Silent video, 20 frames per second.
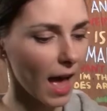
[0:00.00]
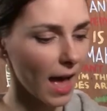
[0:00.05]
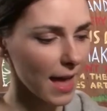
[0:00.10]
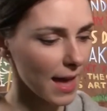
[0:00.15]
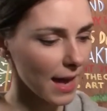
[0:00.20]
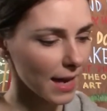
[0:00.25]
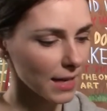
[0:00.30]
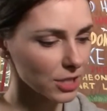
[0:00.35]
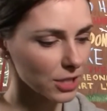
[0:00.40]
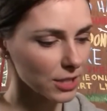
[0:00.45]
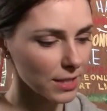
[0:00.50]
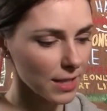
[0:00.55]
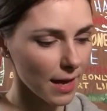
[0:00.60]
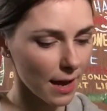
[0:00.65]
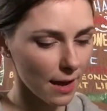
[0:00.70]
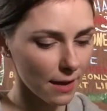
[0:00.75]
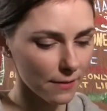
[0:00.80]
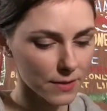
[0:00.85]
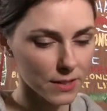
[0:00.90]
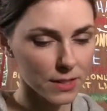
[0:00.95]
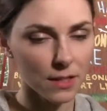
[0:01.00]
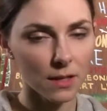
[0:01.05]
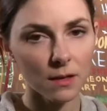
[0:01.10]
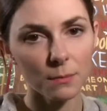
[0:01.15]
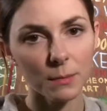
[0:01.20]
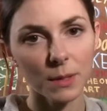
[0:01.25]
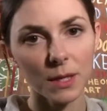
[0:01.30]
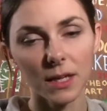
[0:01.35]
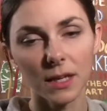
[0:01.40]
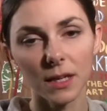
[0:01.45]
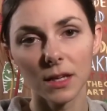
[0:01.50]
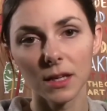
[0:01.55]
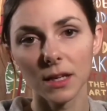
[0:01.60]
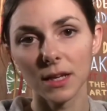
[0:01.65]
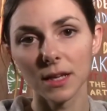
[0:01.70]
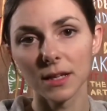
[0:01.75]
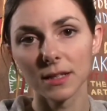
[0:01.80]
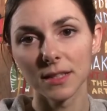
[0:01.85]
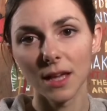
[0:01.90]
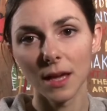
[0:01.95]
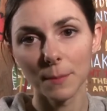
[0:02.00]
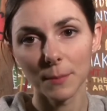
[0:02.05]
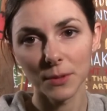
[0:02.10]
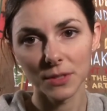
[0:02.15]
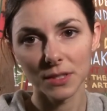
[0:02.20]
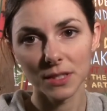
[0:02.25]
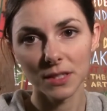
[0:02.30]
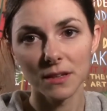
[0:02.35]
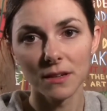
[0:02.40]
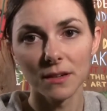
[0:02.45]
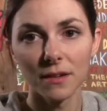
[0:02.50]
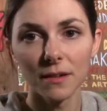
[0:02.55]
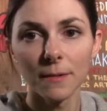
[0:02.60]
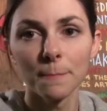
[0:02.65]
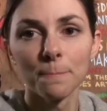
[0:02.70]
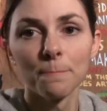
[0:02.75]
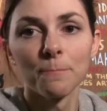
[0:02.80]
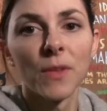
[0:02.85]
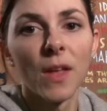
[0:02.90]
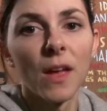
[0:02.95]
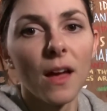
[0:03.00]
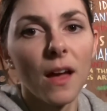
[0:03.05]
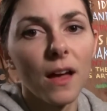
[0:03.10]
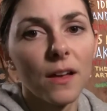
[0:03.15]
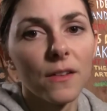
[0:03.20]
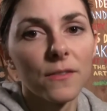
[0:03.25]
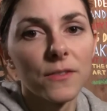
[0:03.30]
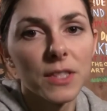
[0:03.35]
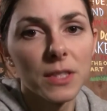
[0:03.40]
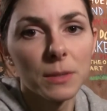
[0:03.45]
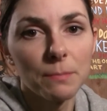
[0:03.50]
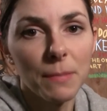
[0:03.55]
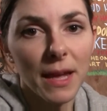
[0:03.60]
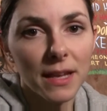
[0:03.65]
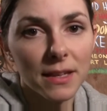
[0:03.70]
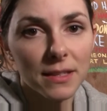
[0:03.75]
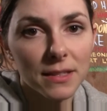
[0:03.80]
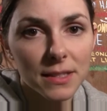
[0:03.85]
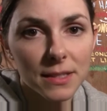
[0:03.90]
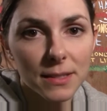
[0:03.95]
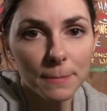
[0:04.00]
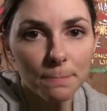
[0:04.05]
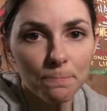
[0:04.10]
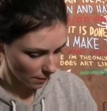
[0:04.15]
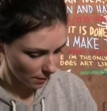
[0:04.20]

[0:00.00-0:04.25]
I actually have some examples here of space.